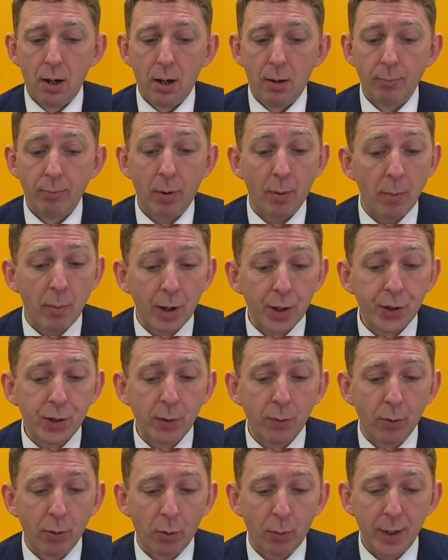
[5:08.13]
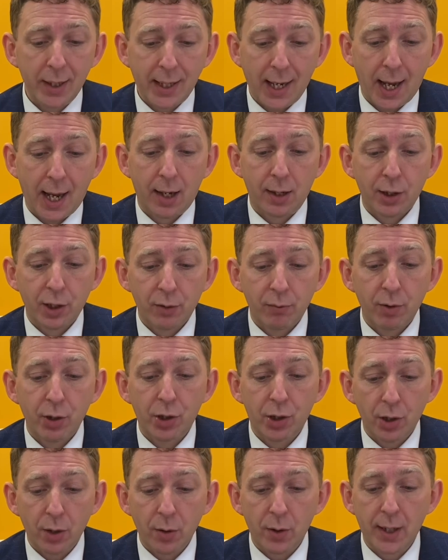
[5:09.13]
But we must do all we can to
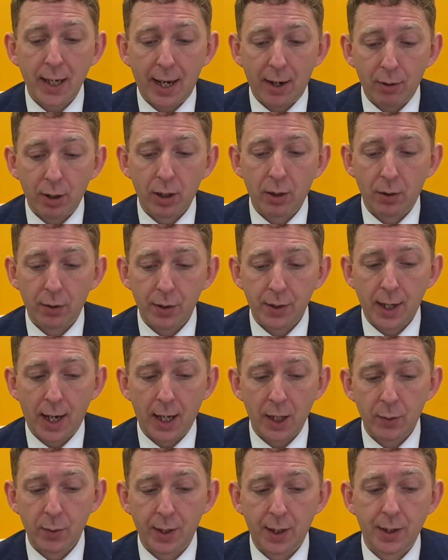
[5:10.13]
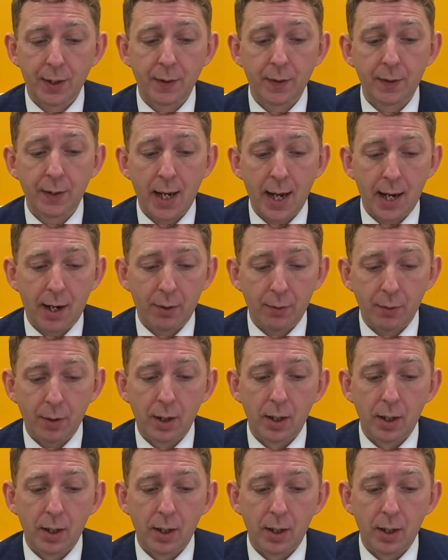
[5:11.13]
reduce our contacts with others now